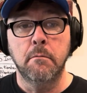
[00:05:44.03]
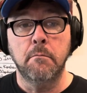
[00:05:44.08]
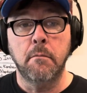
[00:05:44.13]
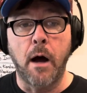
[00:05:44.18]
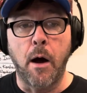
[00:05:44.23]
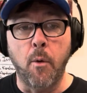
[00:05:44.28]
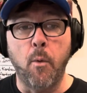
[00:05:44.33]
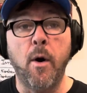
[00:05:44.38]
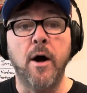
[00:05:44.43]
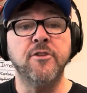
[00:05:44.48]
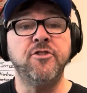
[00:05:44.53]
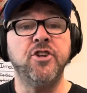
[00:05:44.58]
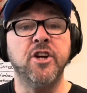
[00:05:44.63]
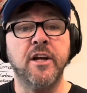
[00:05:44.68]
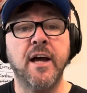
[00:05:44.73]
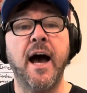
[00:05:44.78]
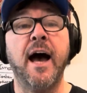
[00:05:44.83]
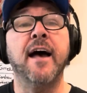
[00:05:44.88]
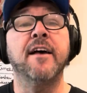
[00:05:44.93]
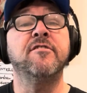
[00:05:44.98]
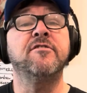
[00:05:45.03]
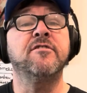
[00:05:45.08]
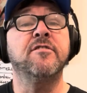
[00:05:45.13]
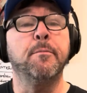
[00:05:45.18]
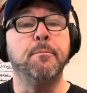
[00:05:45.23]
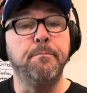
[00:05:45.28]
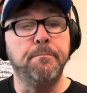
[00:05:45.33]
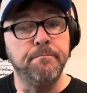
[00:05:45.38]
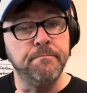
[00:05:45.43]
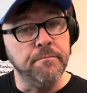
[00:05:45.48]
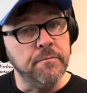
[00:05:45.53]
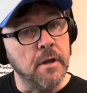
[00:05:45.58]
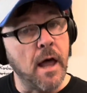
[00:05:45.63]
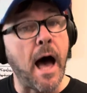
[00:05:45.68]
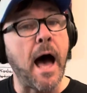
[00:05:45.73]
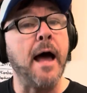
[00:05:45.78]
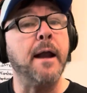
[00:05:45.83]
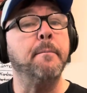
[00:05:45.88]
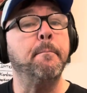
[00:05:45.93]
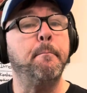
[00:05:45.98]
I want you guys to
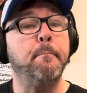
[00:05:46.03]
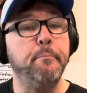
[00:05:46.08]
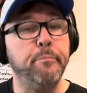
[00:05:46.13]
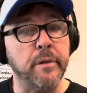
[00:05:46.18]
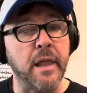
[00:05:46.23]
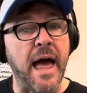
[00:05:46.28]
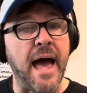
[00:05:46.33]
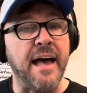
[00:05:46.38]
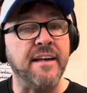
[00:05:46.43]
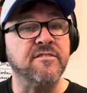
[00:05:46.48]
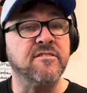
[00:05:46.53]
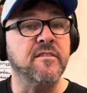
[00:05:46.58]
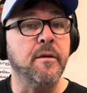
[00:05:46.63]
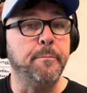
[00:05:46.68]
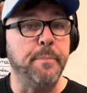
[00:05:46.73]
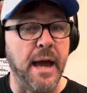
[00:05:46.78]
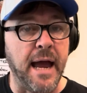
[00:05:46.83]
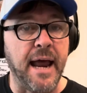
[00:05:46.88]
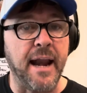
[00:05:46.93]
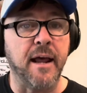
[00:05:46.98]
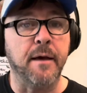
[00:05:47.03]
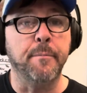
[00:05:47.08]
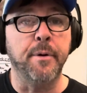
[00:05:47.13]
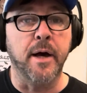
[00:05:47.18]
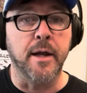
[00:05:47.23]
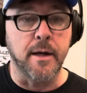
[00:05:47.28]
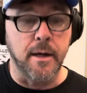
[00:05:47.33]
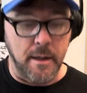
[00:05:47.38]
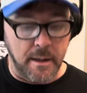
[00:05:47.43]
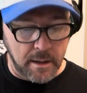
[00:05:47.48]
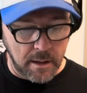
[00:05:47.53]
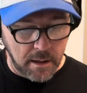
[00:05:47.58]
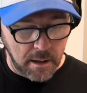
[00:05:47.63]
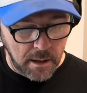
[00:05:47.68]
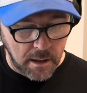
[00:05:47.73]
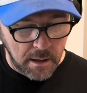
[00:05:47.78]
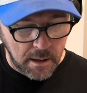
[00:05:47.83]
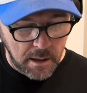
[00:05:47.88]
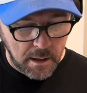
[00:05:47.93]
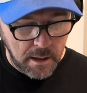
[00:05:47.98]
not blast the panic button
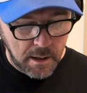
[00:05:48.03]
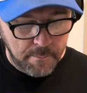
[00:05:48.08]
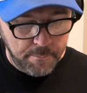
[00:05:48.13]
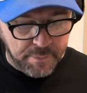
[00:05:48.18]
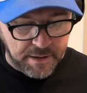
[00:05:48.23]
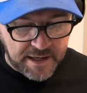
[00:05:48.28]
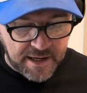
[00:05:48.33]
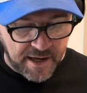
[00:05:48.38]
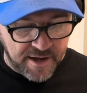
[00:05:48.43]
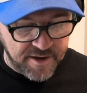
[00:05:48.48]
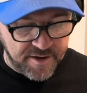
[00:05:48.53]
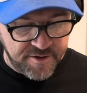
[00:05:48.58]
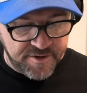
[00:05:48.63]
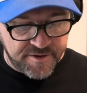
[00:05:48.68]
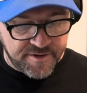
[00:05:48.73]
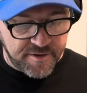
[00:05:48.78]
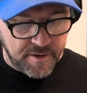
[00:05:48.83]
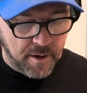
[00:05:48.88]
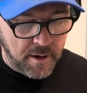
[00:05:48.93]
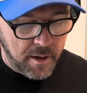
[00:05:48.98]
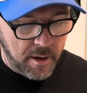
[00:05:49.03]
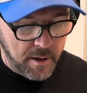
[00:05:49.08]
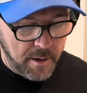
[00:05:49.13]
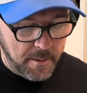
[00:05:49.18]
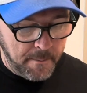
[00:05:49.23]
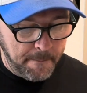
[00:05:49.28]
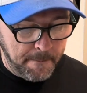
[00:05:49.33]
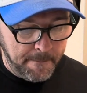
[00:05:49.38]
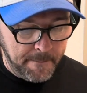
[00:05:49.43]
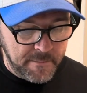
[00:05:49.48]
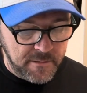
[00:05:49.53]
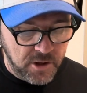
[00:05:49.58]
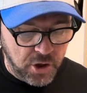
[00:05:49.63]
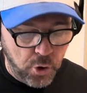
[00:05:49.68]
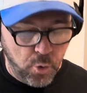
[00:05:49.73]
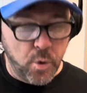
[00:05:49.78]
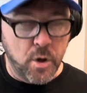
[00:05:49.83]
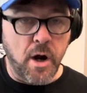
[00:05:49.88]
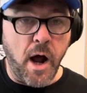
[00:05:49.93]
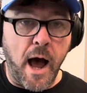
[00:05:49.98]
because
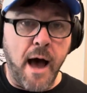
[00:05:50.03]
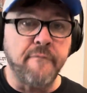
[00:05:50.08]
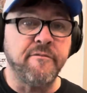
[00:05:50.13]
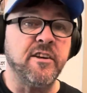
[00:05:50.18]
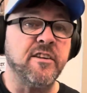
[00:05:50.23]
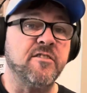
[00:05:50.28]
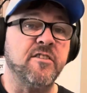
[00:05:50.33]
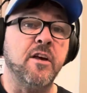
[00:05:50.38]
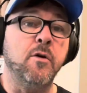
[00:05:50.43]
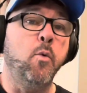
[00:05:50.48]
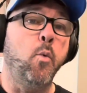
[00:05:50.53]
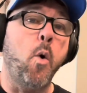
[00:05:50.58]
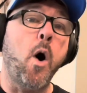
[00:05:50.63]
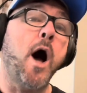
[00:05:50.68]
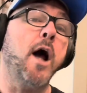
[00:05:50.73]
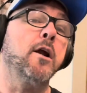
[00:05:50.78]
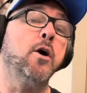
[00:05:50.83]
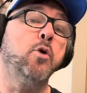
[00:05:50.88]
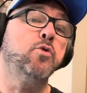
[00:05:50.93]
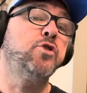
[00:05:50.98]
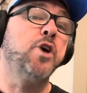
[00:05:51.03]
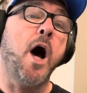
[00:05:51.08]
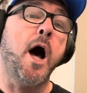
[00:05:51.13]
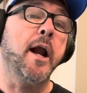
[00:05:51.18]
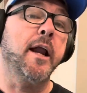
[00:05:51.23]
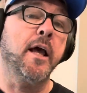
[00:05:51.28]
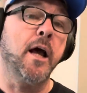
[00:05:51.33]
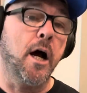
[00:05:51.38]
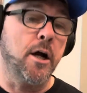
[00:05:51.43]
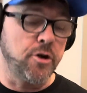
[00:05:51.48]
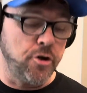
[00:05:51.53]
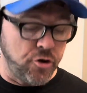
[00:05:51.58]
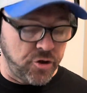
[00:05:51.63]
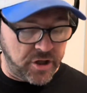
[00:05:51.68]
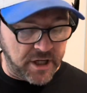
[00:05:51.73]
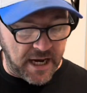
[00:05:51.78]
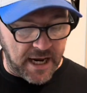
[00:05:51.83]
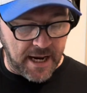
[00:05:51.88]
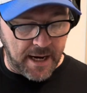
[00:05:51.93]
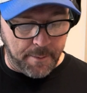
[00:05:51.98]
you would obviously want Ohtani on your
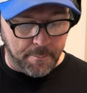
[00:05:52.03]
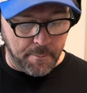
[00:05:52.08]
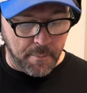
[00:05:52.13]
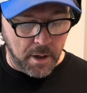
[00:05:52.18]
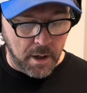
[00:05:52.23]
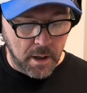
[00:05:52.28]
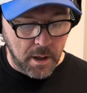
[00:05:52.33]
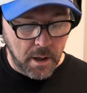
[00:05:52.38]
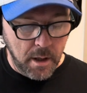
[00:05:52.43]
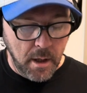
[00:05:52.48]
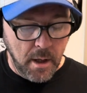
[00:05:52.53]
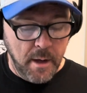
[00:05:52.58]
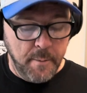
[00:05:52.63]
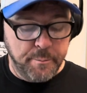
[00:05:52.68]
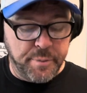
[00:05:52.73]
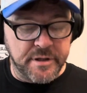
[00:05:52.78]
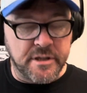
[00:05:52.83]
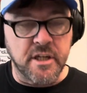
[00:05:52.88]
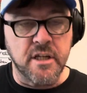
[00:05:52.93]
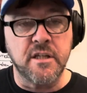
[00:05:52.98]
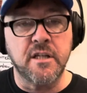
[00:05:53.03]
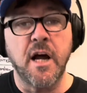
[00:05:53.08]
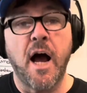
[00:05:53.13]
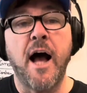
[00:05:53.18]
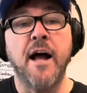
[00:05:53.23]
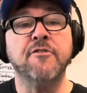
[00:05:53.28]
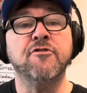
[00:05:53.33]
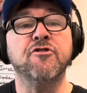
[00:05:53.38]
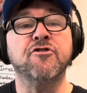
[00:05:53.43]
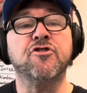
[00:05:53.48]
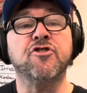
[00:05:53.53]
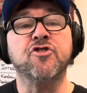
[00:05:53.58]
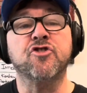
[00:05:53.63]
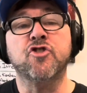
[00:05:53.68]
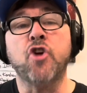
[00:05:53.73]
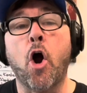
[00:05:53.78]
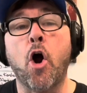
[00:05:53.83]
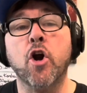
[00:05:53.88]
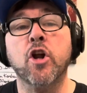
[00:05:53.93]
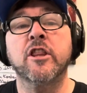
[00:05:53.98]
team. But the Dodgers
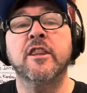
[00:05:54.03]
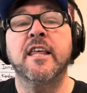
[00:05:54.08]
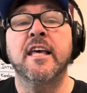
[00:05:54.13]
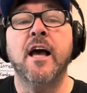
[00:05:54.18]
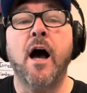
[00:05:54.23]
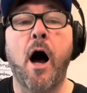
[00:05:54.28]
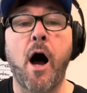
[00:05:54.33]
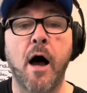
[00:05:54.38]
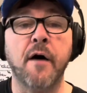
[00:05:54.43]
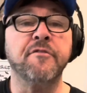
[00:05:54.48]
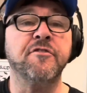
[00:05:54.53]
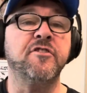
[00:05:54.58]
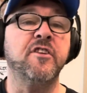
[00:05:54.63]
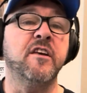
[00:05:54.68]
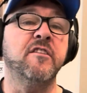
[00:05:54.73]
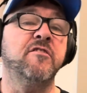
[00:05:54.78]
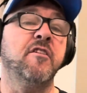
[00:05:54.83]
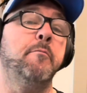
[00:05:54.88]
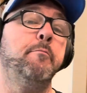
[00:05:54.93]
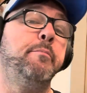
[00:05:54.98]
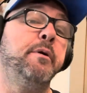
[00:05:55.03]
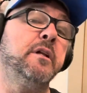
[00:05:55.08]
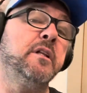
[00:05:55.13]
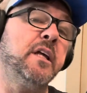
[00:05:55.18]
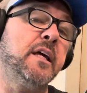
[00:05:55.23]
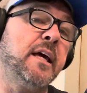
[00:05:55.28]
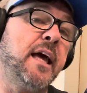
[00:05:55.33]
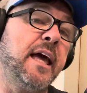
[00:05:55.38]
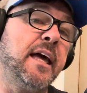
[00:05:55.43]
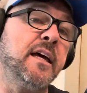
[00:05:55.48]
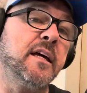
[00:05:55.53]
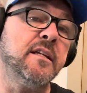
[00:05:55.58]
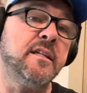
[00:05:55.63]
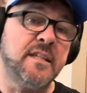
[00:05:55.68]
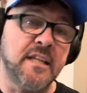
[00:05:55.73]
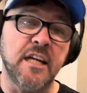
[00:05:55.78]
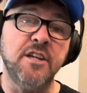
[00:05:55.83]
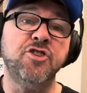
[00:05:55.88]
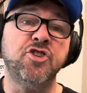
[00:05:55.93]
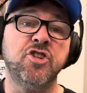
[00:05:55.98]
started the offseason building a
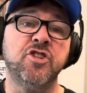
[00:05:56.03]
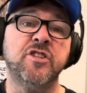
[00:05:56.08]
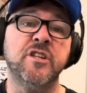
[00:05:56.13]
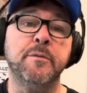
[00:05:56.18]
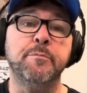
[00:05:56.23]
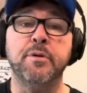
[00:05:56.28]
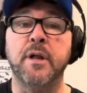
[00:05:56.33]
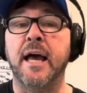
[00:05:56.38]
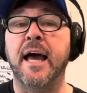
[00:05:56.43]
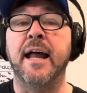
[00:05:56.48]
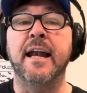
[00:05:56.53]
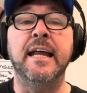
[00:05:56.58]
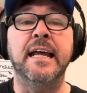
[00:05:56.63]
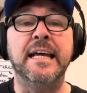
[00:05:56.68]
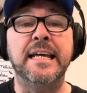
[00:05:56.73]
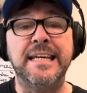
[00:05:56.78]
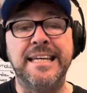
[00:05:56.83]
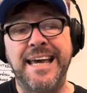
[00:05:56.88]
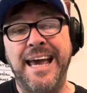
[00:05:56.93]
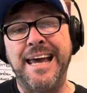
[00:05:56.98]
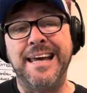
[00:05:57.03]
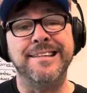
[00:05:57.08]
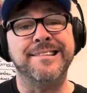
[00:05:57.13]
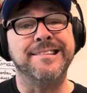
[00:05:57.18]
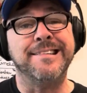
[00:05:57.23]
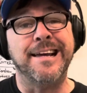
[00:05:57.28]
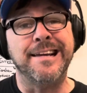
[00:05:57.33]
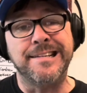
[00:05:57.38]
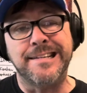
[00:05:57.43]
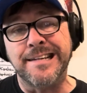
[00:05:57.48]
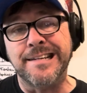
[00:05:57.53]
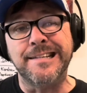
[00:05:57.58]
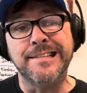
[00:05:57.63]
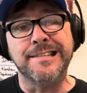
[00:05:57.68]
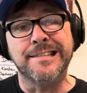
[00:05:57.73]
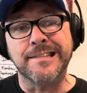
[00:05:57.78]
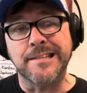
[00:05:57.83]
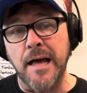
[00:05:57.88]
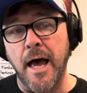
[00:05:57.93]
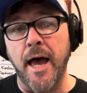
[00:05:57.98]
contingency plan in case they didn't
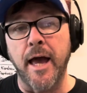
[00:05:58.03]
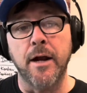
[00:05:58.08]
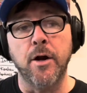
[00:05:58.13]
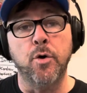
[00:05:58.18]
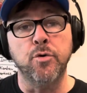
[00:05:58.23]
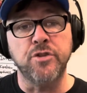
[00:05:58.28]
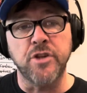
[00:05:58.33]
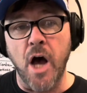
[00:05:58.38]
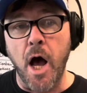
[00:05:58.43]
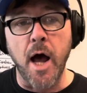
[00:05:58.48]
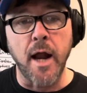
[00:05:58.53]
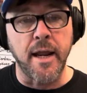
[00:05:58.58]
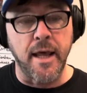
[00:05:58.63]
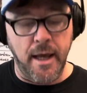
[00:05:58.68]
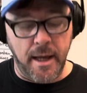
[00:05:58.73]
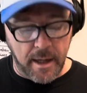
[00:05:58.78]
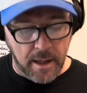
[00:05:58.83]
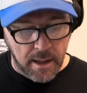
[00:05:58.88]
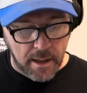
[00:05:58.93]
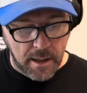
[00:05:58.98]
sign Ohtani.